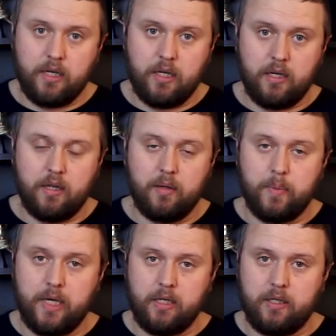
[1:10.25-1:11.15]
in the
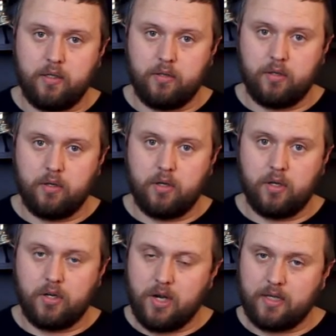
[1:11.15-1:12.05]
painkiller
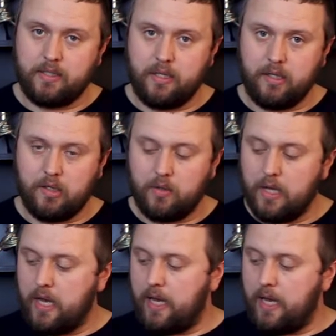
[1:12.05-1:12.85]
cocktail,